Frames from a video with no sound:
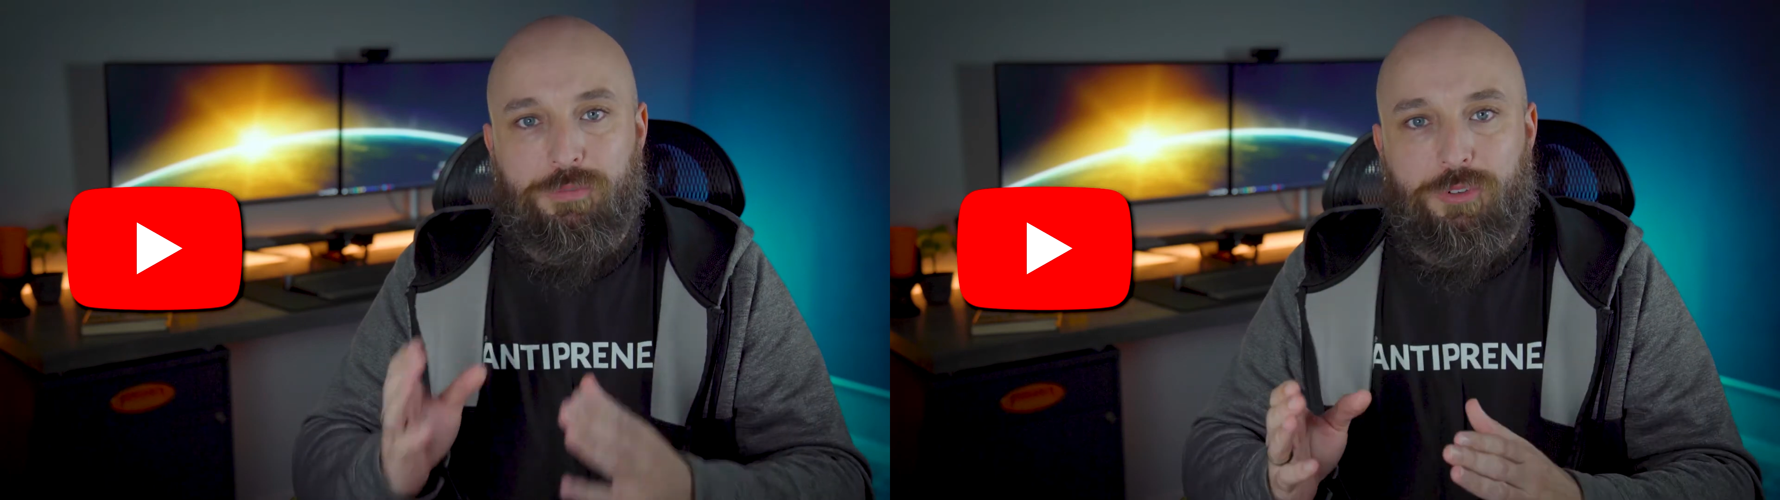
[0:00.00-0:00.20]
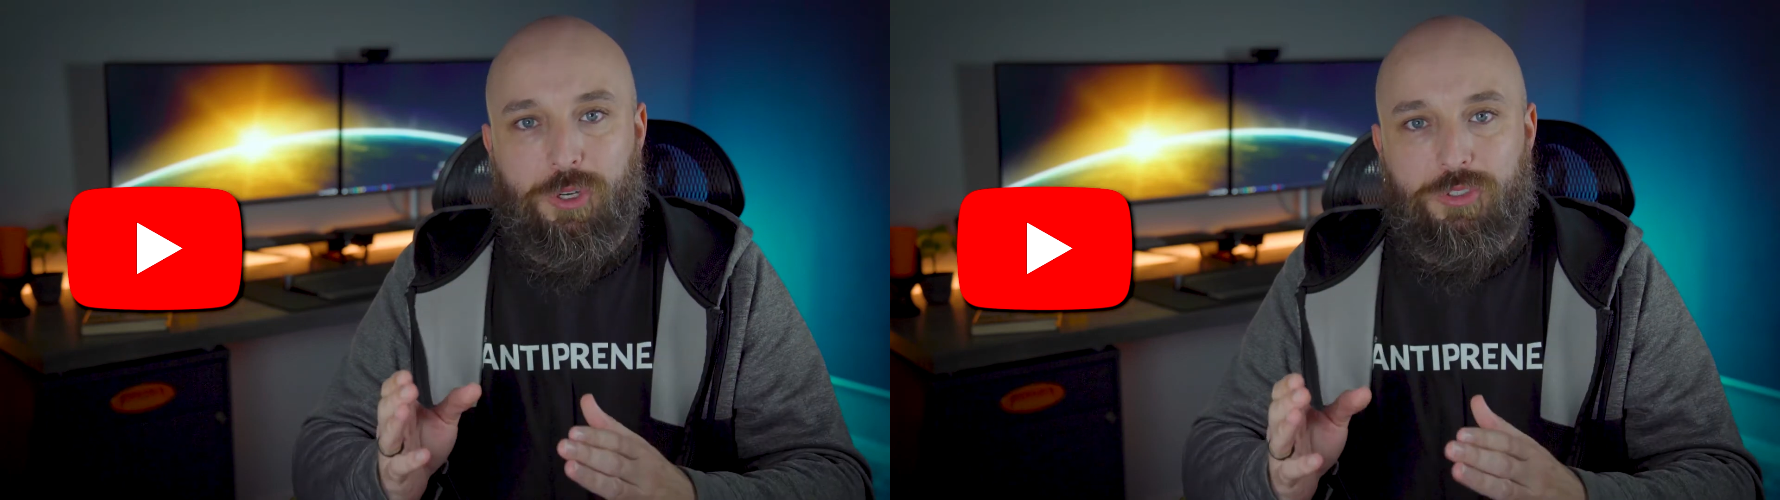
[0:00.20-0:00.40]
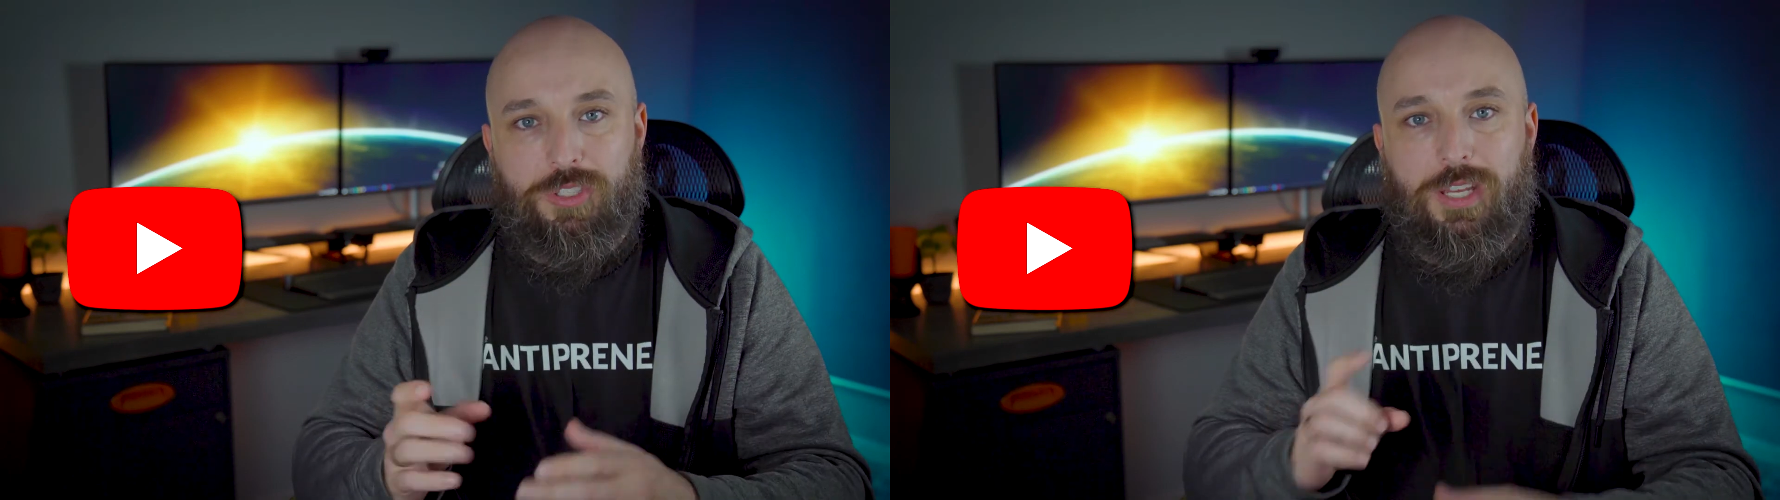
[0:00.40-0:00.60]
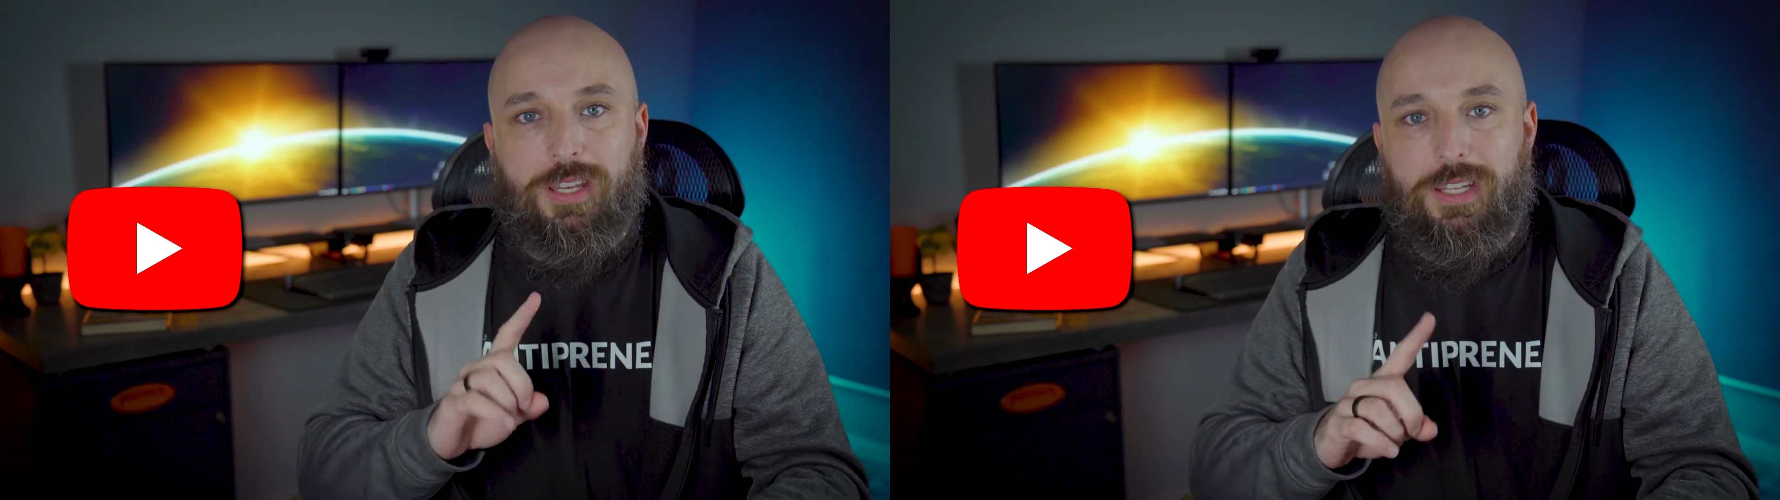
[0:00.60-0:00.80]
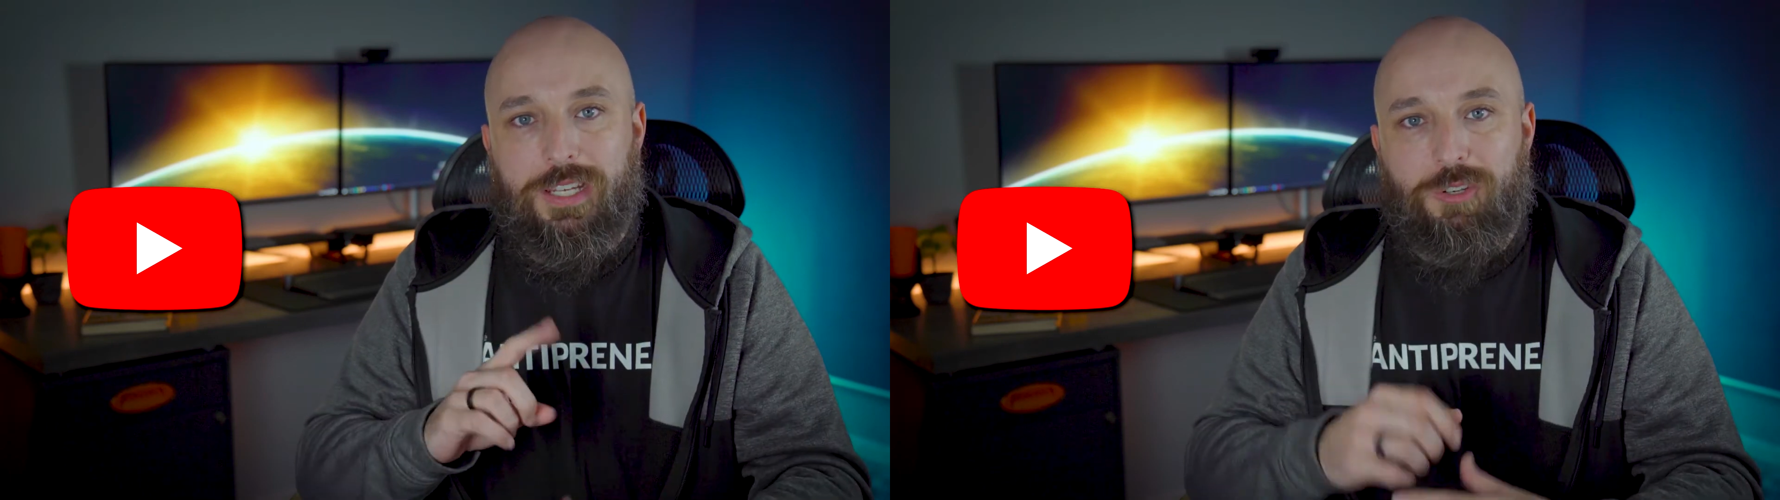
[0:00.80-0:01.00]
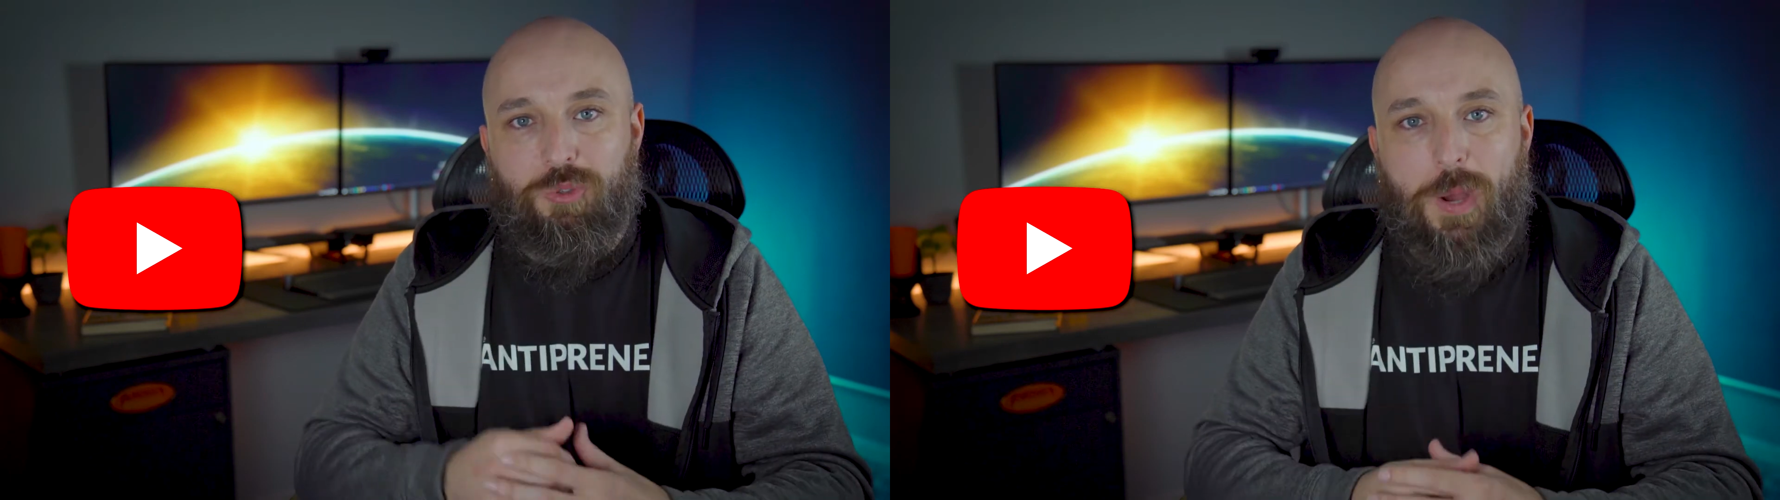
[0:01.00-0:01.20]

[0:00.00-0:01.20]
first, and here's